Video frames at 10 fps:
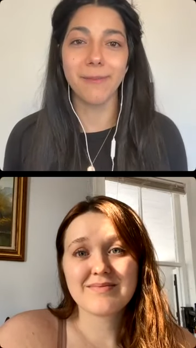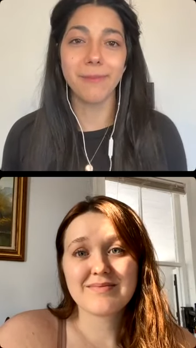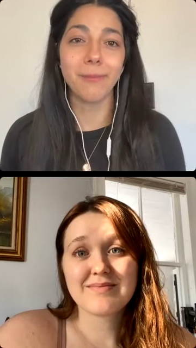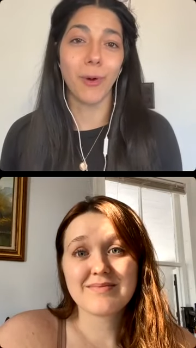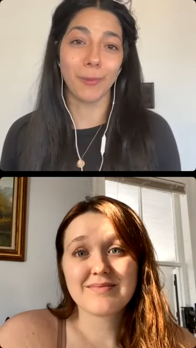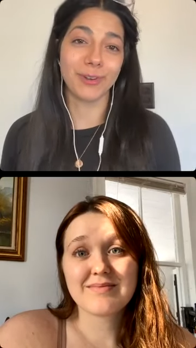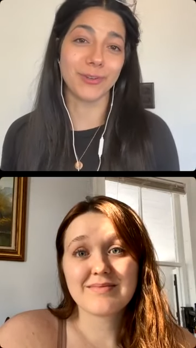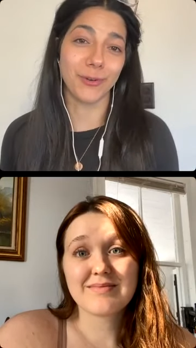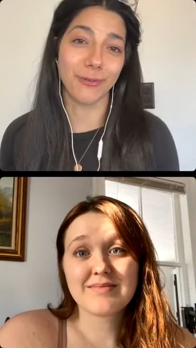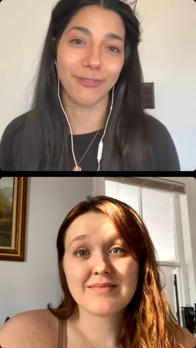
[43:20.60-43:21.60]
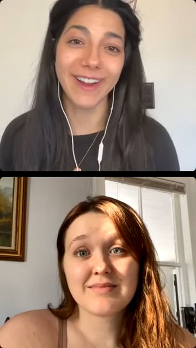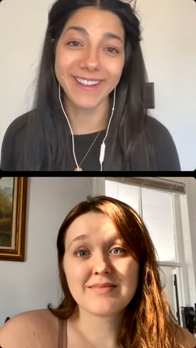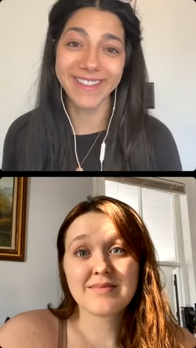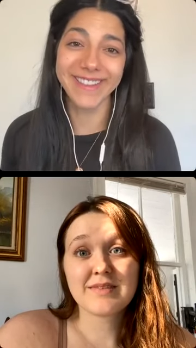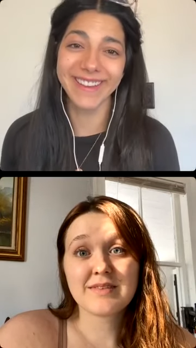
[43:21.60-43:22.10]
Speaker 1: some more mature
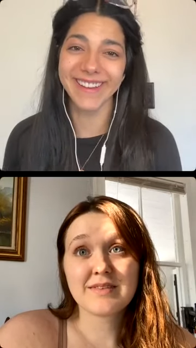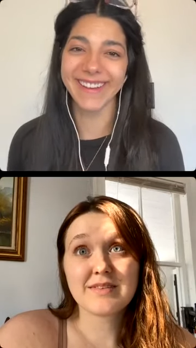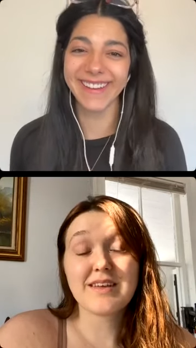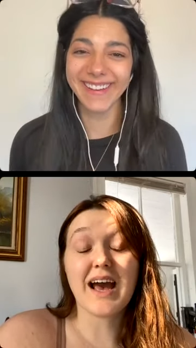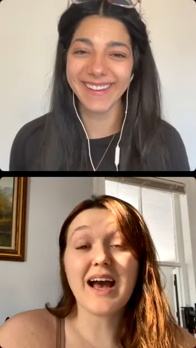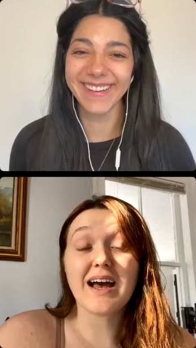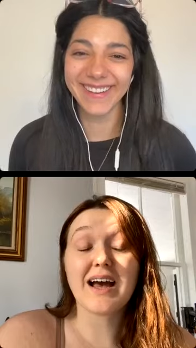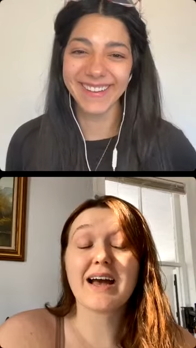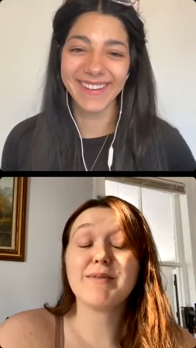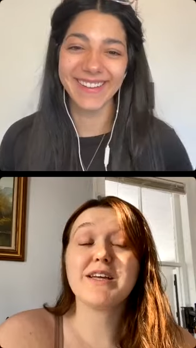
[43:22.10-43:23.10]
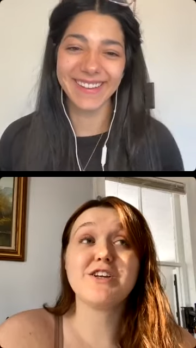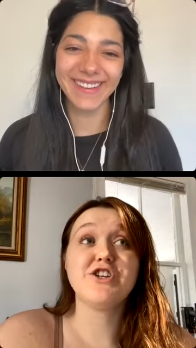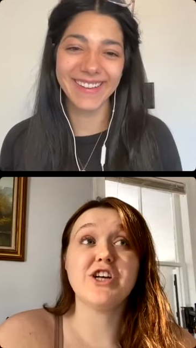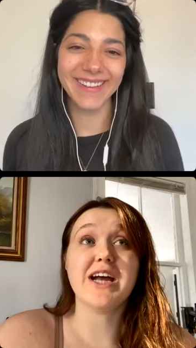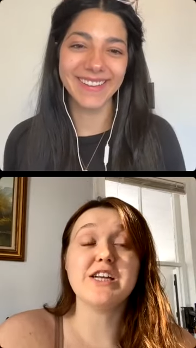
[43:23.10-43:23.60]
friends.
Speaker 2: yeah, I mean,
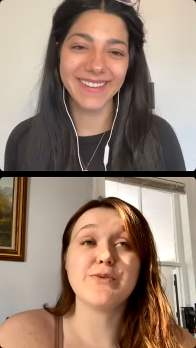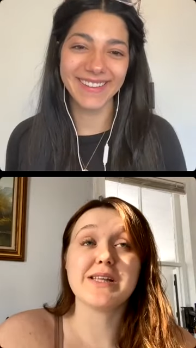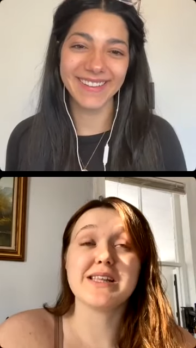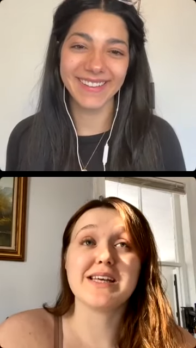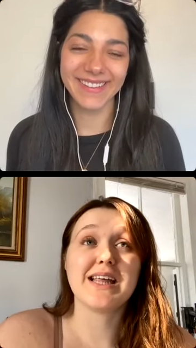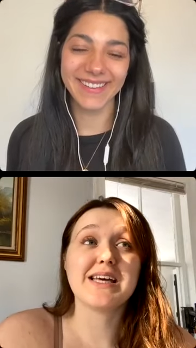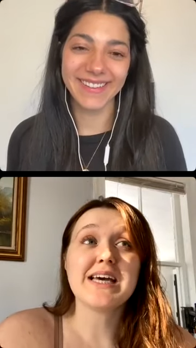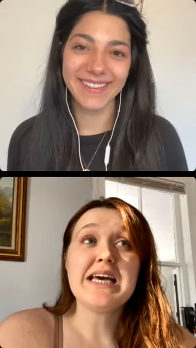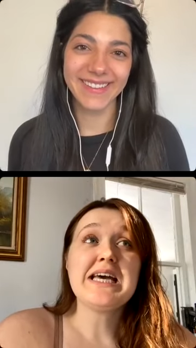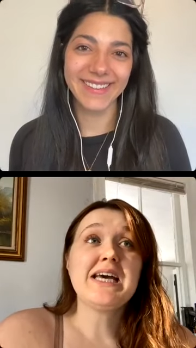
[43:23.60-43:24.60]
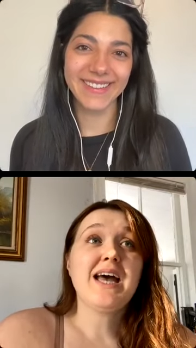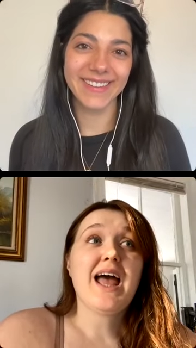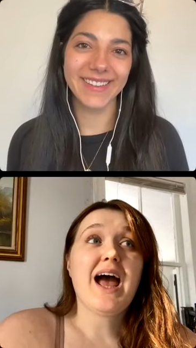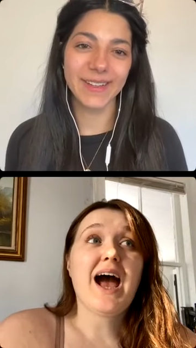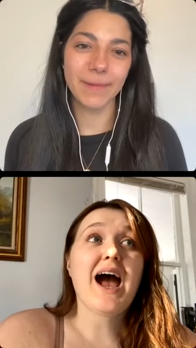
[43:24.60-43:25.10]
genuinely, like
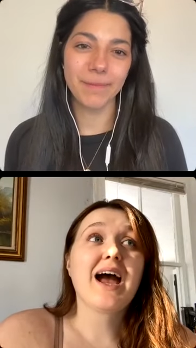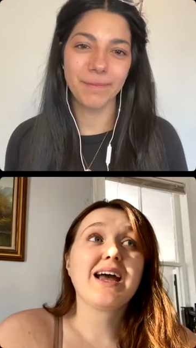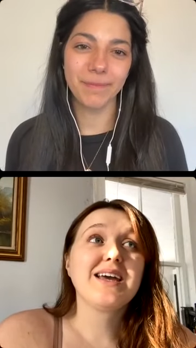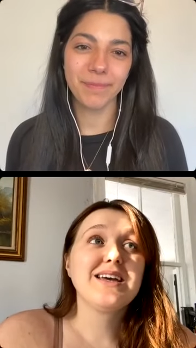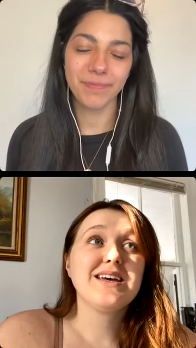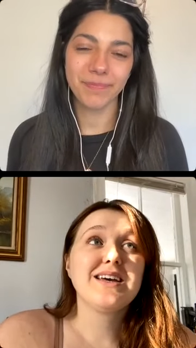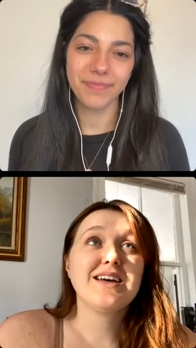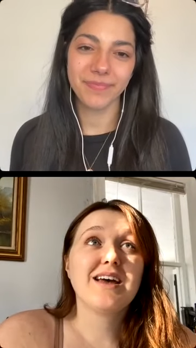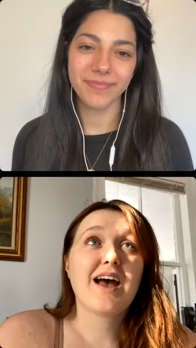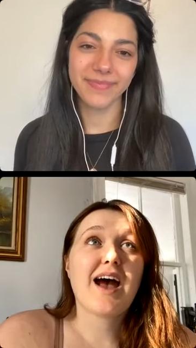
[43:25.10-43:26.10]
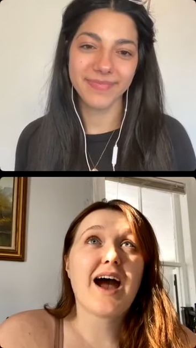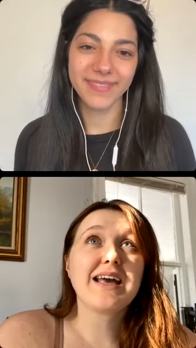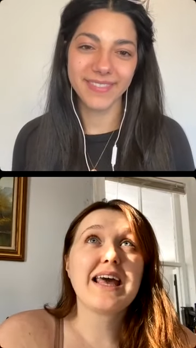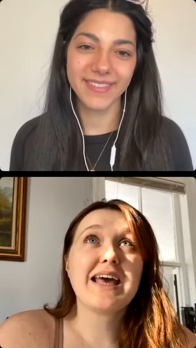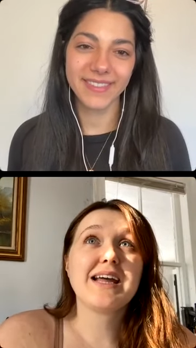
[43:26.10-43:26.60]
I I
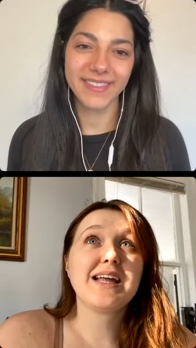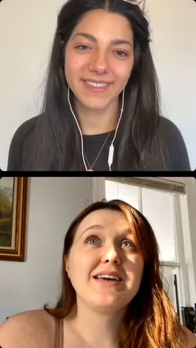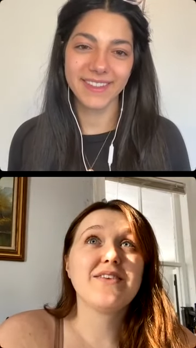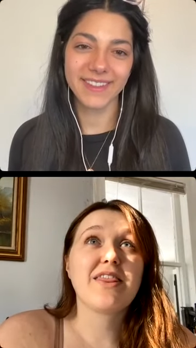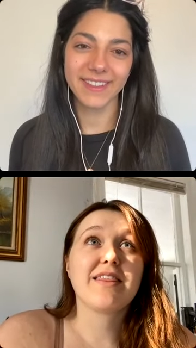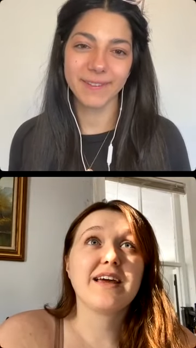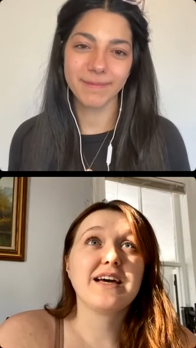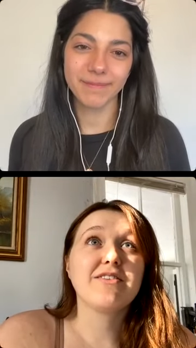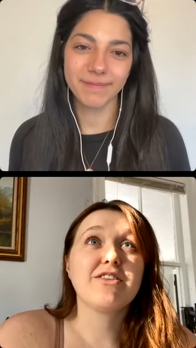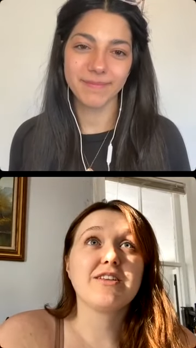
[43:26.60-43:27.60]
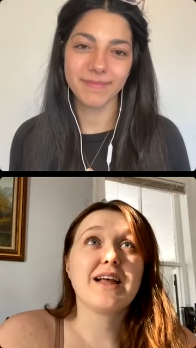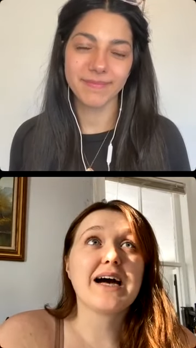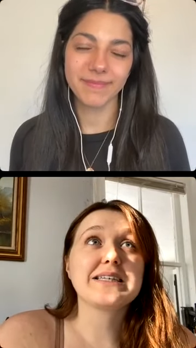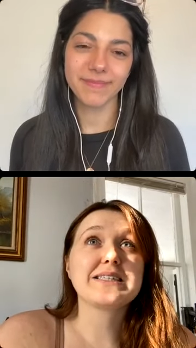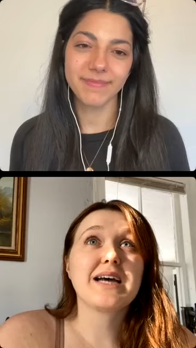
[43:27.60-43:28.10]
can't even think of the last